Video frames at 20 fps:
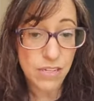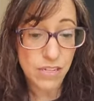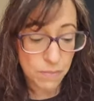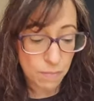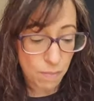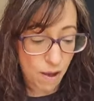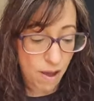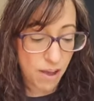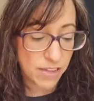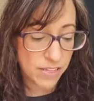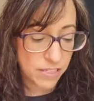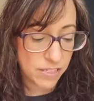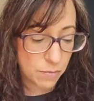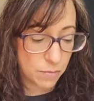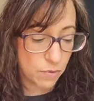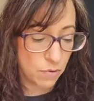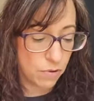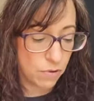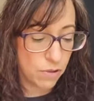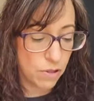It's
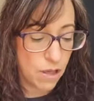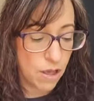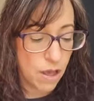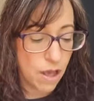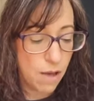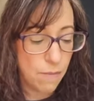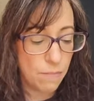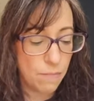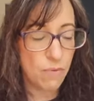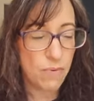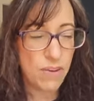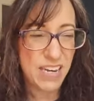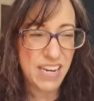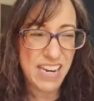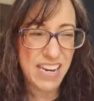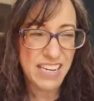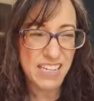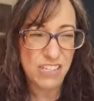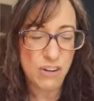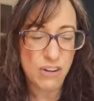possible, but we
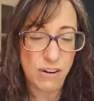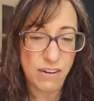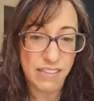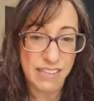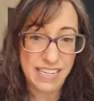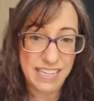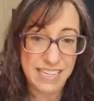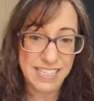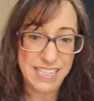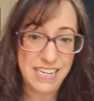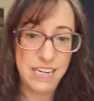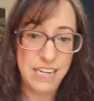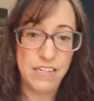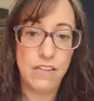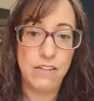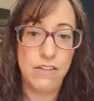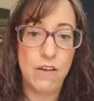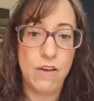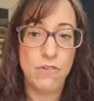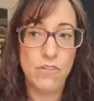need to start listening
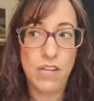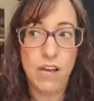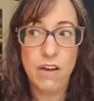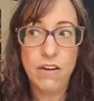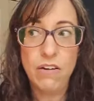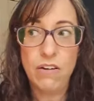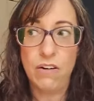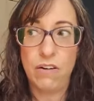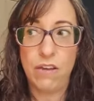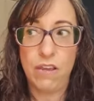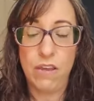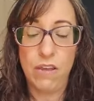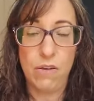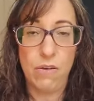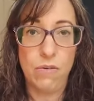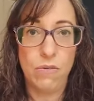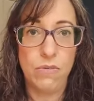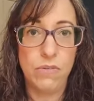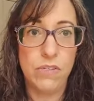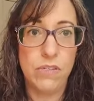to those hunger
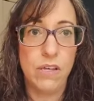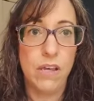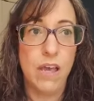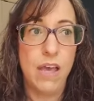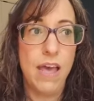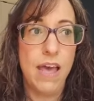cues